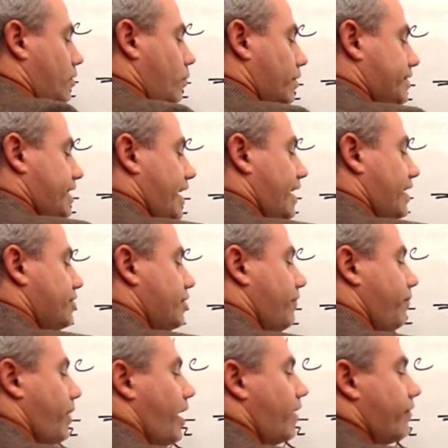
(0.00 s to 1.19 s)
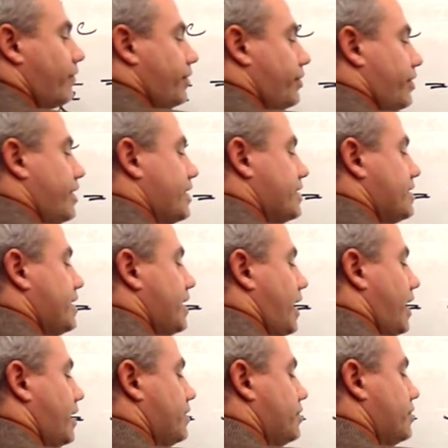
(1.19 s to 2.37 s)
Well, tangent of pi over 3 is
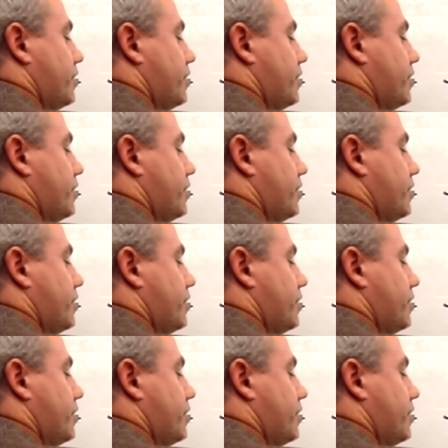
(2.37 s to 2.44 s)
tan,